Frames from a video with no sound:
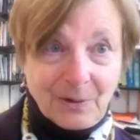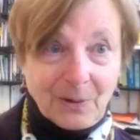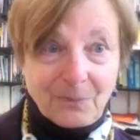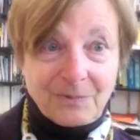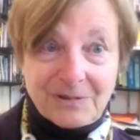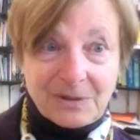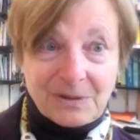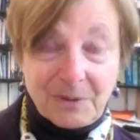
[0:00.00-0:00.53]

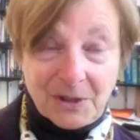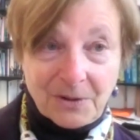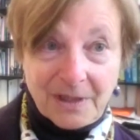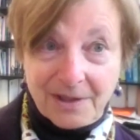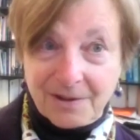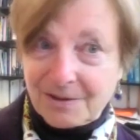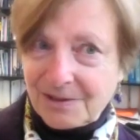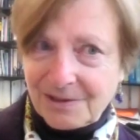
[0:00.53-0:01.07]

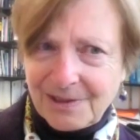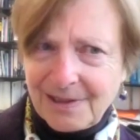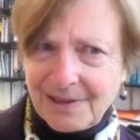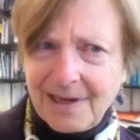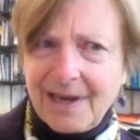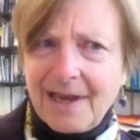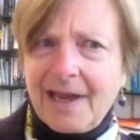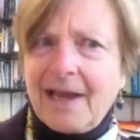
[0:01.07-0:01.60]
superiors.
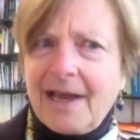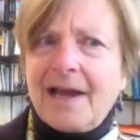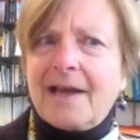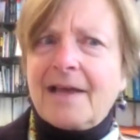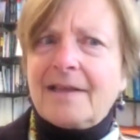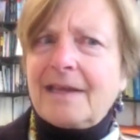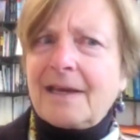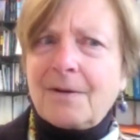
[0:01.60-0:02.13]

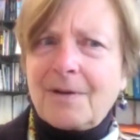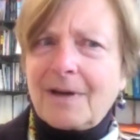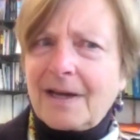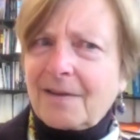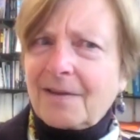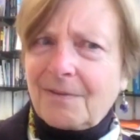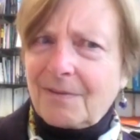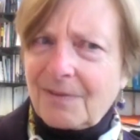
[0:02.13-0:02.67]
Now,
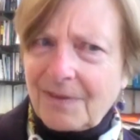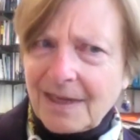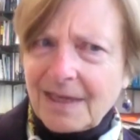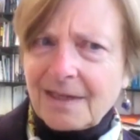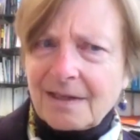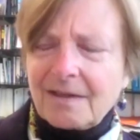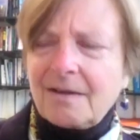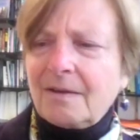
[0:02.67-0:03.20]
I
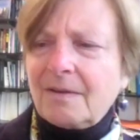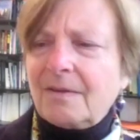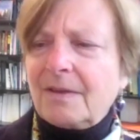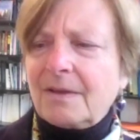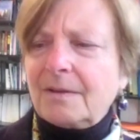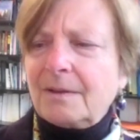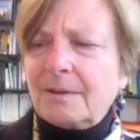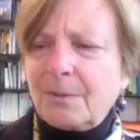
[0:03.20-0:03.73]
think
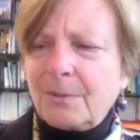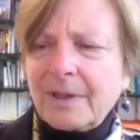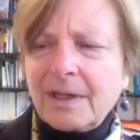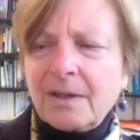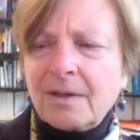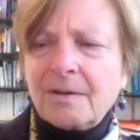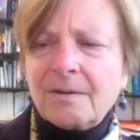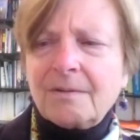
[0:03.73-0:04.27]

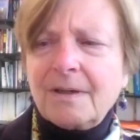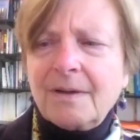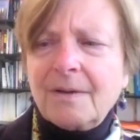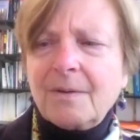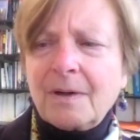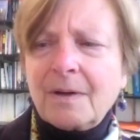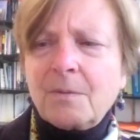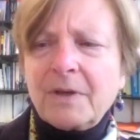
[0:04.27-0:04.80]

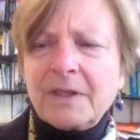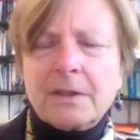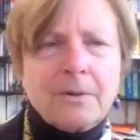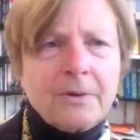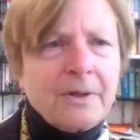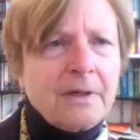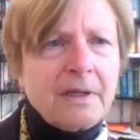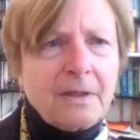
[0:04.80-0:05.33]
what the
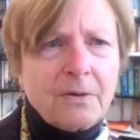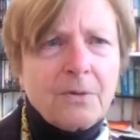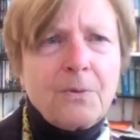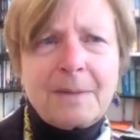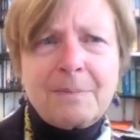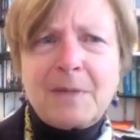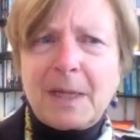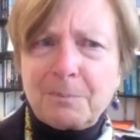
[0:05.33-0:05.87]
lawyer did, though
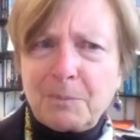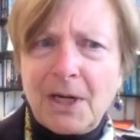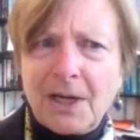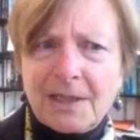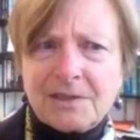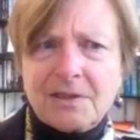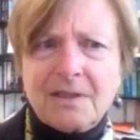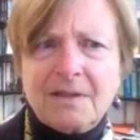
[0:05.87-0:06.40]
I'm not
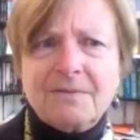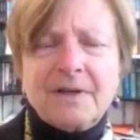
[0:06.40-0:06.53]
positive